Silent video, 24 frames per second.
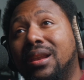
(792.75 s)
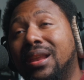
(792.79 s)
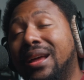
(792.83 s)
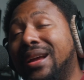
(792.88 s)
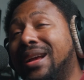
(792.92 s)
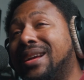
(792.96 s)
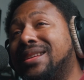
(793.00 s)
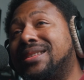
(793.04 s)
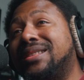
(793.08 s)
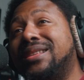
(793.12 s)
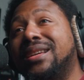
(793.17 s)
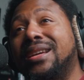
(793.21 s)
Like
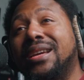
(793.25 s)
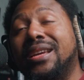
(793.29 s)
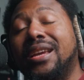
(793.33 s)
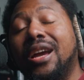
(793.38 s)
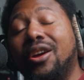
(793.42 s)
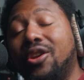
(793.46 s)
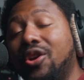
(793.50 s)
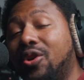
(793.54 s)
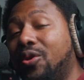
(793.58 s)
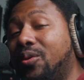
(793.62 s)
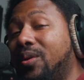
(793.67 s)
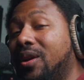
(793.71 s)
I said, y'all
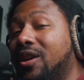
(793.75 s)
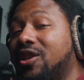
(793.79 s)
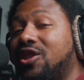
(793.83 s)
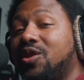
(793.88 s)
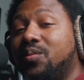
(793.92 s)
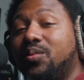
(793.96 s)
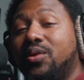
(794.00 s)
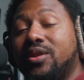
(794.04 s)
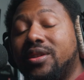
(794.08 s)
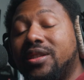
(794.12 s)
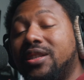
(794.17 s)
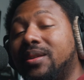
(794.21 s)
know who it is. Your
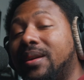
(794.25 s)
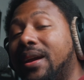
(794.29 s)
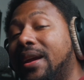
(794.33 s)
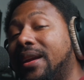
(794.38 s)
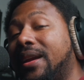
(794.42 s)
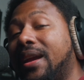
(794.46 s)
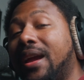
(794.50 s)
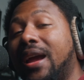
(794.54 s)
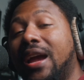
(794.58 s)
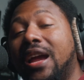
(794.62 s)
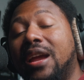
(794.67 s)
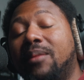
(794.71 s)
boy Slim,
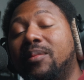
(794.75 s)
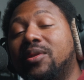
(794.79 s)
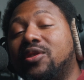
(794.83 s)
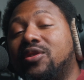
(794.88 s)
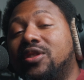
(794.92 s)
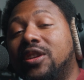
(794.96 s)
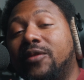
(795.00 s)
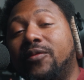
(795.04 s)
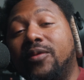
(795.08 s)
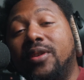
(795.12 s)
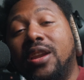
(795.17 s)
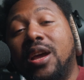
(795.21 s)
aka Mr.
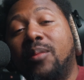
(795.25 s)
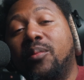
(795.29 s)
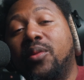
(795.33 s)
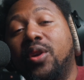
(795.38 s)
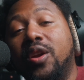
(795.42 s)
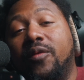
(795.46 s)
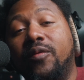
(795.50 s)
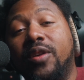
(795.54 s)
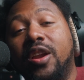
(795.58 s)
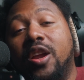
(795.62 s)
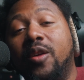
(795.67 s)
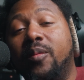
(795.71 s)
Different, not
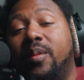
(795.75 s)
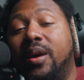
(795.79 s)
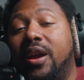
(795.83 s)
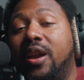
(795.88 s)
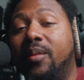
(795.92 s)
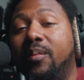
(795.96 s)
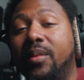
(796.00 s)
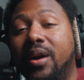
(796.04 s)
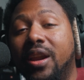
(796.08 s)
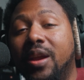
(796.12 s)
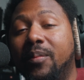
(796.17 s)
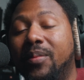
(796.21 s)
motivated by the
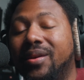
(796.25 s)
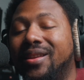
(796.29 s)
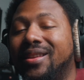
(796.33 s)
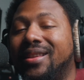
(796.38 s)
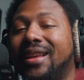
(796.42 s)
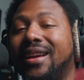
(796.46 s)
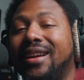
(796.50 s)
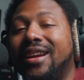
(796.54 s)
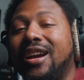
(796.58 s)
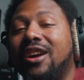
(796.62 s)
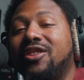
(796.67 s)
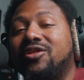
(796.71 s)
money, but the
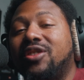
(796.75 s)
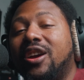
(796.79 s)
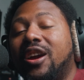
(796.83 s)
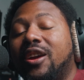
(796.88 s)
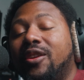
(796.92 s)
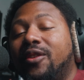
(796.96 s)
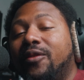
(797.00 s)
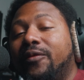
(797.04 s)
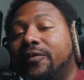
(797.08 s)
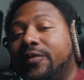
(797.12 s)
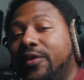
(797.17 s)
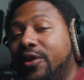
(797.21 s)
like, comments,
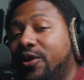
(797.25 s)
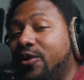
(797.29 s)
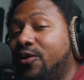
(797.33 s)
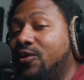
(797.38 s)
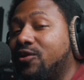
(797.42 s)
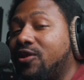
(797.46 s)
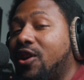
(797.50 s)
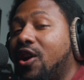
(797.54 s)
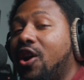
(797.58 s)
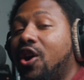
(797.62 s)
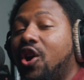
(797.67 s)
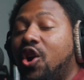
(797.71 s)
and
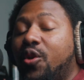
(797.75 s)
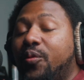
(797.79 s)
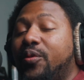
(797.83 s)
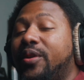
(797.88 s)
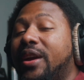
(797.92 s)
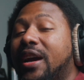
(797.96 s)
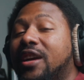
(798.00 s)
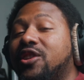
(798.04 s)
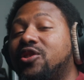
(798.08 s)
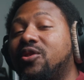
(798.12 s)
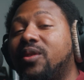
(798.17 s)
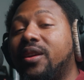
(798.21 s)
views. Hope you
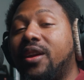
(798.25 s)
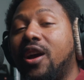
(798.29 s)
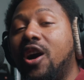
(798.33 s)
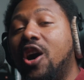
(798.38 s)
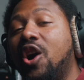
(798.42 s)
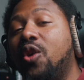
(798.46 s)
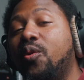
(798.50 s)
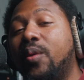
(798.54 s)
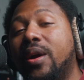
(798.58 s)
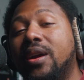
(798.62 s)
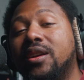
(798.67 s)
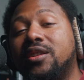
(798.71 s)
guys enjoy. Like
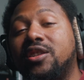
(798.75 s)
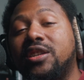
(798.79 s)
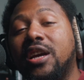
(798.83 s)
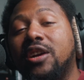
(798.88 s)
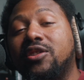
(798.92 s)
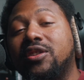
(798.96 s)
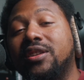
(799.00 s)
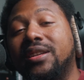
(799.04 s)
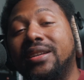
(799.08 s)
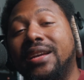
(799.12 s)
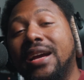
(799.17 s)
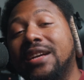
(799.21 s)
always, shout out
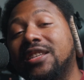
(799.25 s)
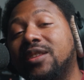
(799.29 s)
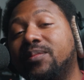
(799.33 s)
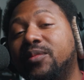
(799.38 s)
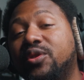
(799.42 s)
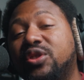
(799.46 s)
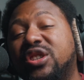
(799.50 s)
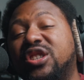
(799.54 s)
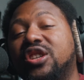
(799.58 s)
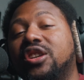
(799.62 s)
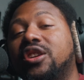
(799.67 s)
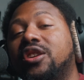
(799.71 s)
to the guys at
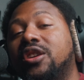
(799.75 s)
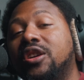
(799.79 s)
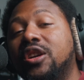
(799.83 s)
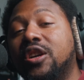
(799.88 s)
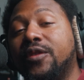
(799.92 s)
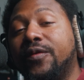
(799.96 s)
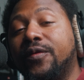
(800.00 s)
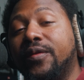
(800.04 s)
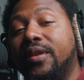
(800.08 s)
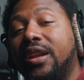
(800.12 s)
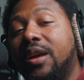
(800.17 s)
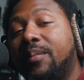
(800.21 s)
Musician
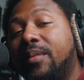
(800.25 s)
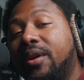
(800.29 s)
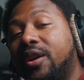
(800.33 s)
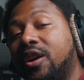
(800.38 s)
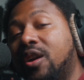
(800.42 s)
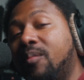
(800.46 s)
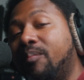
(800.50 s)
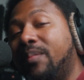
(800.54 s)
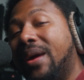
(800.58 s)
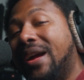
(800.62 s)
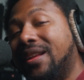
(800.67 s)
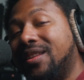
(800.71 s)
Good for letting me
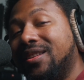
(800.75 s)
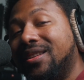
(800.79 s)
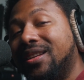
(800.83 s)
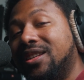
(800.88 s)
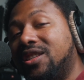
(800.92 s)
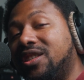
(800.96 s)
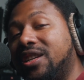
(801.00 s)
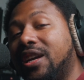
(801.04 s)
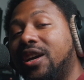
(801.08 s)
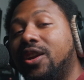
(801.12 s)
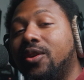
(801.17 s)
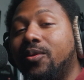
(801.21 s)
come back to the
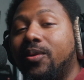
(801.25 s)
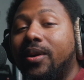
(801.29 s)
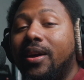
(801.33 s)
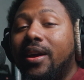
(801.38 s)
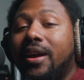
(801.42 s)
channel